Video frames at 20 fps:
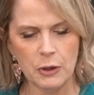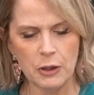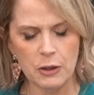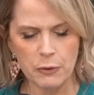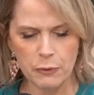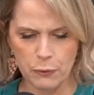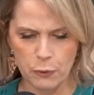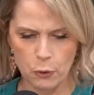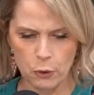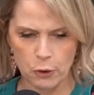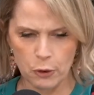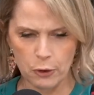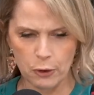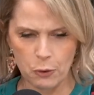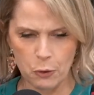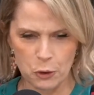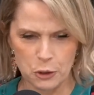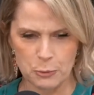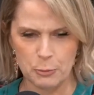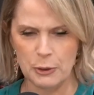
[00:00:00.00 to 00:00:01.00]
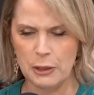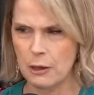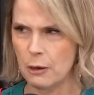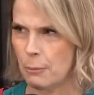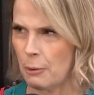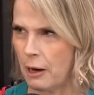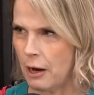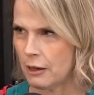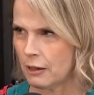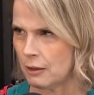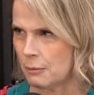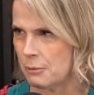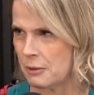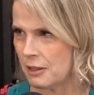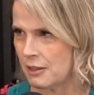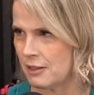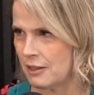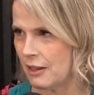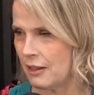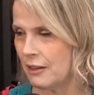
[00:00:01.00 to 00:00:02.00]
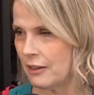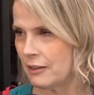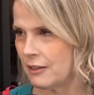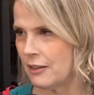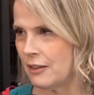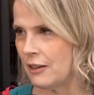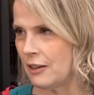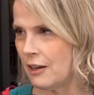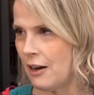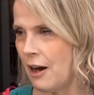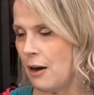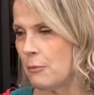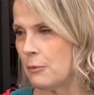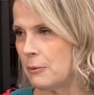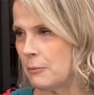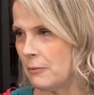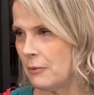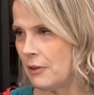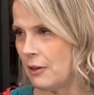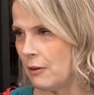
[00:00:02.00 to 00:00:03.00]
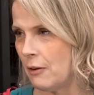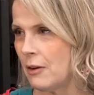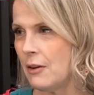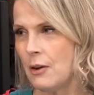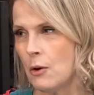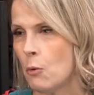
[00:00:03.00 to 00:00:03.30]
of the 4 horsemen of the apocalypse, I say, like in the Gottman there.